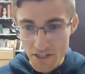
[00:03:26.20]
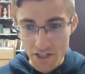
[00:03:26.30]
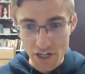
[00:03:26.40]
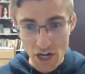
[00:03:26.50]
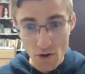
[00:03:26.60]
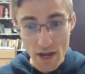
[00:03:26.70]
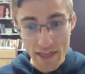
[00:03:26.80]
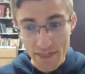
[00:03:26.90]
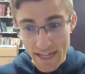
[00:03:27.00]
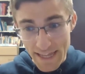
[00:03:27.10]
you know,
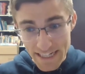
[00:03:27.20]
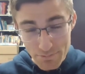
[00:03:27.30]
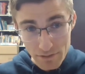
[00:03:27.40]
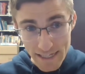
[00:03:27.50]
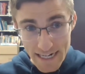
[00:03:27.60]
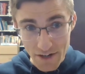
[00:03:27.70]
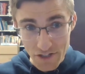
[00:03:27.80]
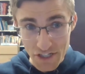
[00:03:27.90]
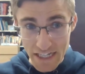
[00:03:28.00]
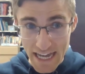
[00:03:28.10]
and then that's played out
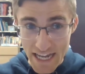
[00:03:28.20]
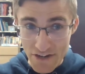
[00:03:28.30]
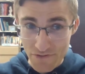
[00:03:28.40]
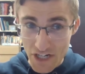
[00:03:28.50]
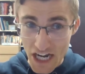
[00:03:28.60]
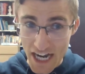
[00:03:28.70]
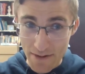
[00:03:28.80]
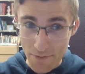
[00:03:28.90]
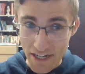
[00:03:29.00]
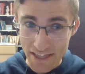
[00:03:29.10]
to the end of
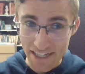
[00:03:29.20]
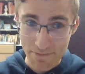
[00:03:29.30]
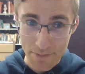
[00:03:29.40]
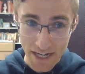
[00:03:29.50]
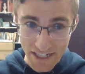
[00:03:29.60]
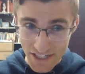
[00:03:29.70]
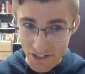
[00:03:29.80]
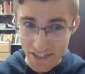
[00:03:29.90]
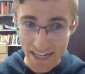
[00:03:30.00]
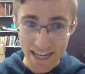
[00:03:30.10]
time, right? The impact
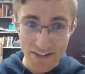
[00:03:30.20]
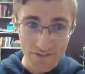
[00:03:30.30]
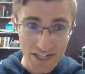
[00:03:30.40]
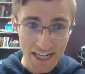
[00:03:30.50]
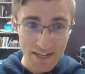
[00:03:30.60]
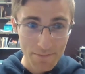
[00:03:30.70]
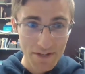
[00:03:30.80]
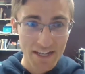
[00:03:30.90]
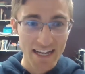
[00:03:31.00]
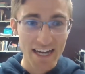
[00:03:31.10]
until the end of time.
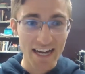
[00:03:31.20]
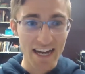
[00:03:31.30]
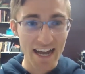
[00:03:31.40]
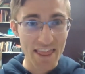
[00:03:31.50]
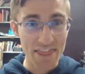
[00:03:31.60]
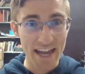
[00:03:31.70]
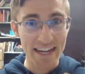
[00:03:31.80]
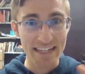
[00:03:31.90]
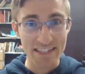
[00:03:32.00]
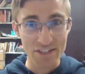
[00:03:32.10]
Uh,
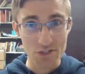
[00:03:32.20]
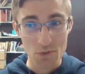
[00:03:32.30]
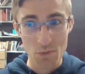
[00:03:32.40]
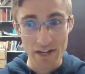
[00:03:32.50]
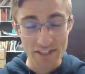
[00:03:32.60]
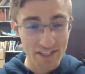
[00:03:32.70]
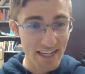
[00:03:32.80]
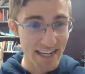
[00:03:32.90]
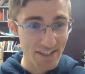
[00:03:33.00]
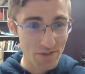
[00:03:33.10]
that is what a
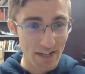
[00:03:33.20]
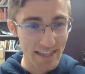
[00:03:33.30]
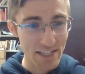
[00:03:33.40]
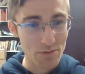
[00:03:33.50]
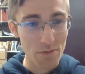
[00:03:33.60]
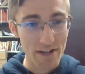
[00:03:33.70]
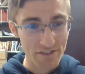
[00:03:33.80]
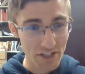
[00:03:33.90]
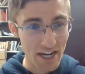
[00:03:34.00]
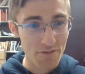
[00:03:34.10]
sin is, right? And that's what we'll have
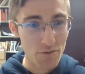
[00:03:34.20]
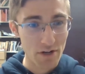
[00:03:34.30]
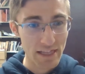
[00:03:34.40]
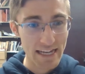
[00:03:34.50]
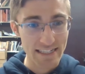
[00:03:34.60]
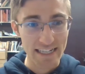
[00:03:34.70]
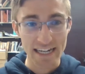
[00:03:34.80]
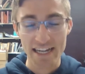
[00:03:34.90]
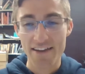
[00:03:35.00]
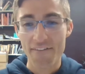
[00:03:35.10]
to account for on the last day.